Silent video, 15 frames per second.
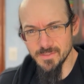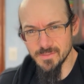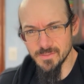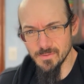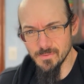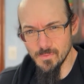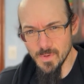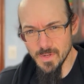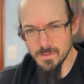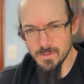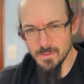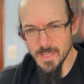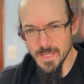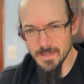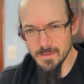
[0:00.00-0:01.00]
So
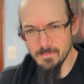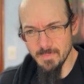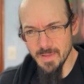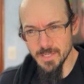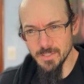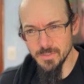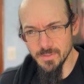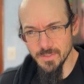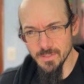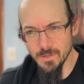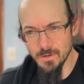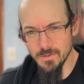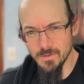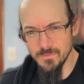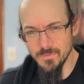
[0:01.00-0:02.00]
we're like a major
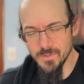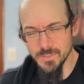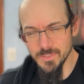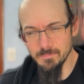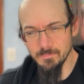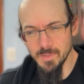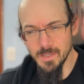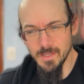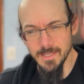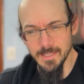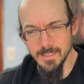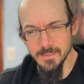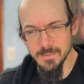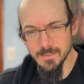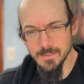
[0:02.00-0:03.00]
Yara version
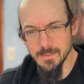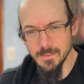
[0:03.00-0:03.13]
behind.